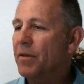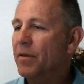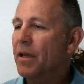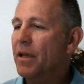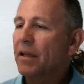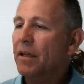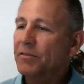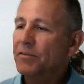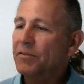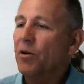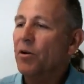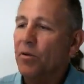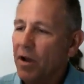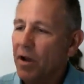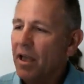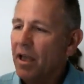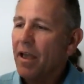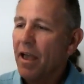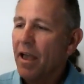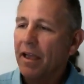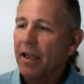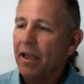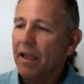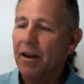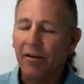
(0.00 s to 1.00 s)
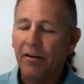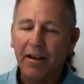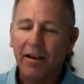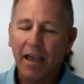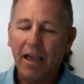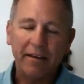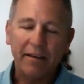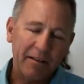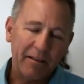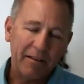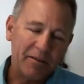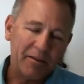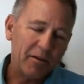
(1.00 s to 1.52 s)
So
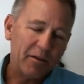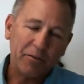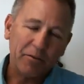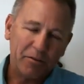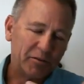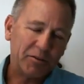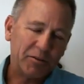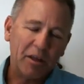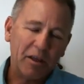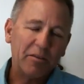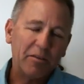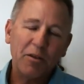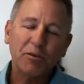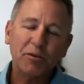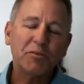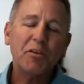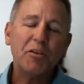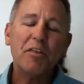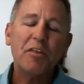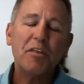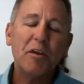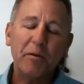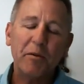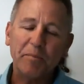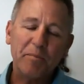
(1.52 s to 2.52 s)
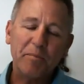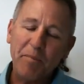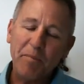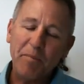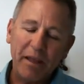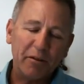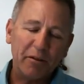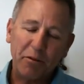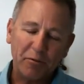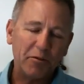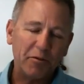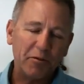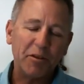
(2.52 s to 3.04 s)
those of you who have
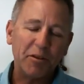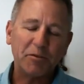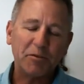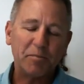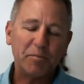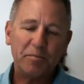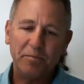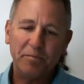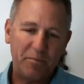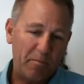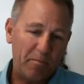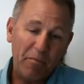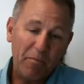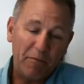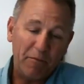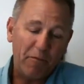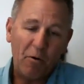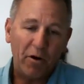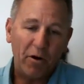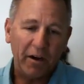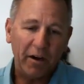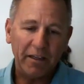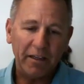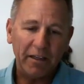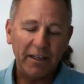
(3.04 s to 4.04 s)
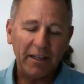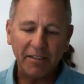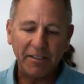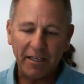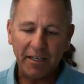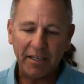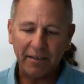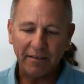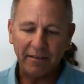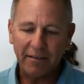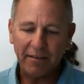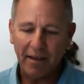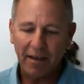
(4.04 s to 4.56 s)
been through this before and
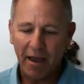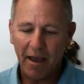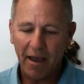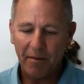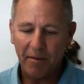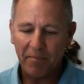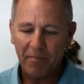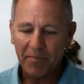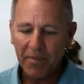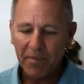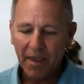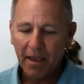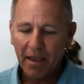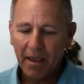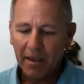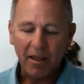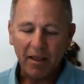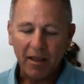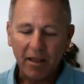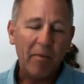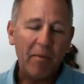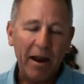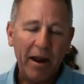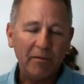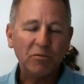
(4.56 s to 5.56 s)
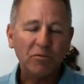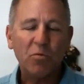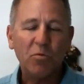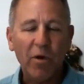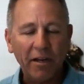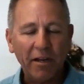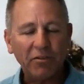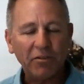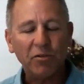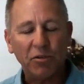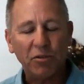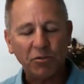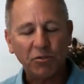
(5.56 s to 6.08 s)
listened, my name is Wayne
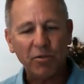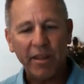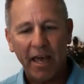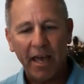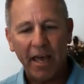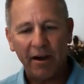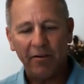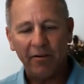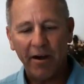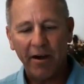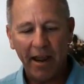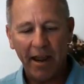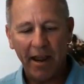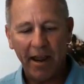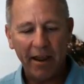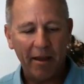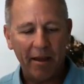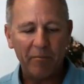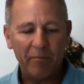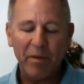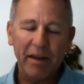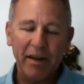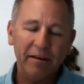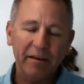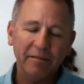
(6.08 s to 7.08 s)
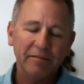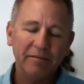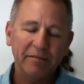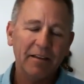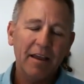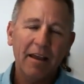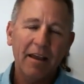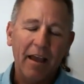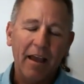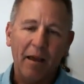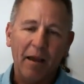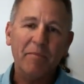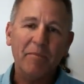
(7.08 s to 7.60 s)
Schultz with Ettore.
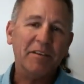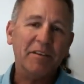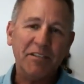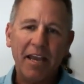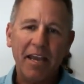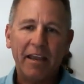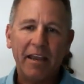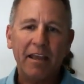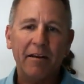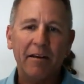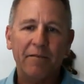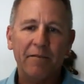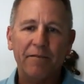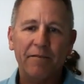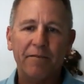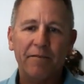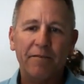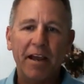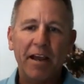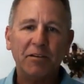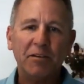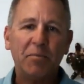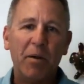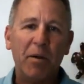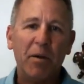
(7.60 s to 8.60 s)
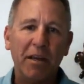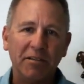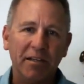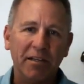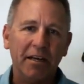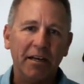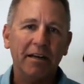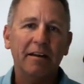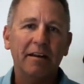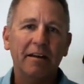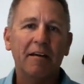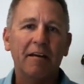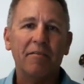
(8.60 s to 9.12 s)
I'm executive vice
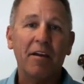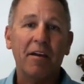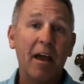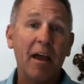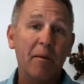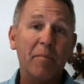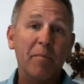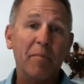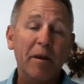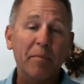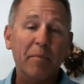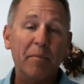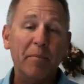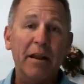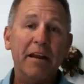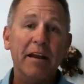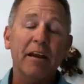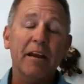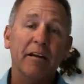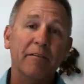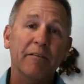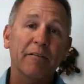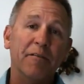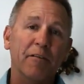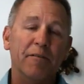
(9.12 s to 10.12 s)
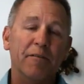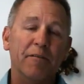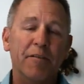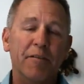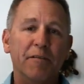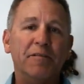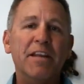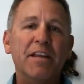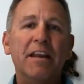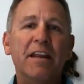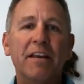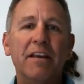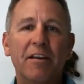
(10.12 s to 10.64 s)
president of the company, been here for
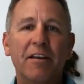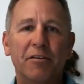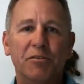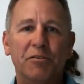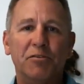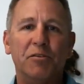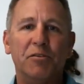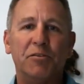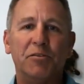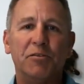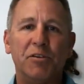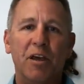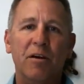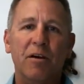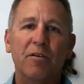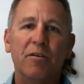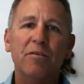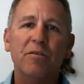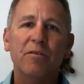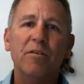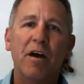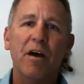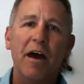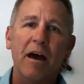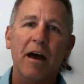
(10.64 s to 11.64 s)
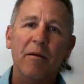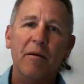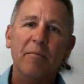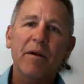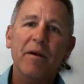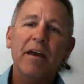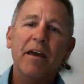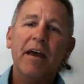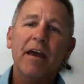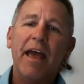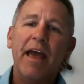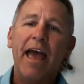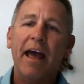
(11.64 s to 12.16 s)
15 years or so.
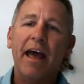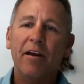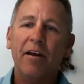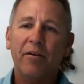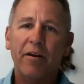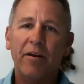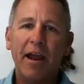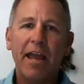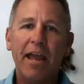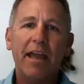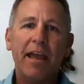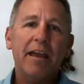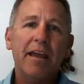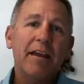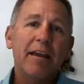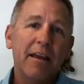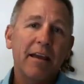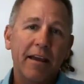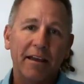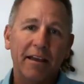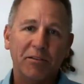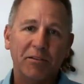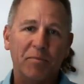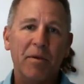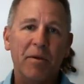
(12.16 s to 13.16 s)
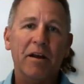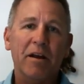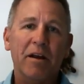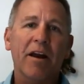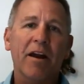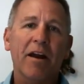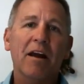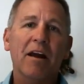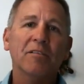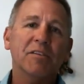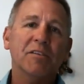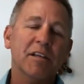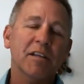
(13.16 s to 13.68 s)
Ettore has been
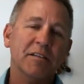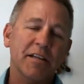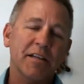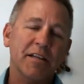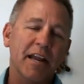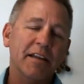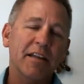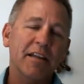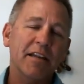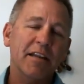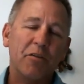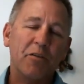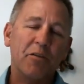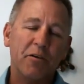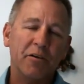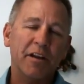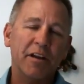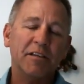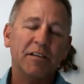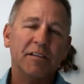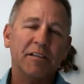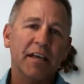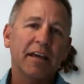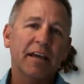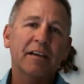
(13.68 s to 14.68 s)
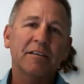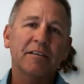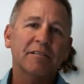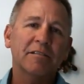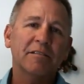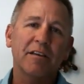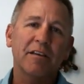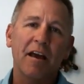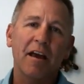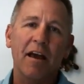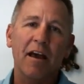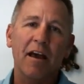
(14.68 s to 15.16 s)
around since 1936,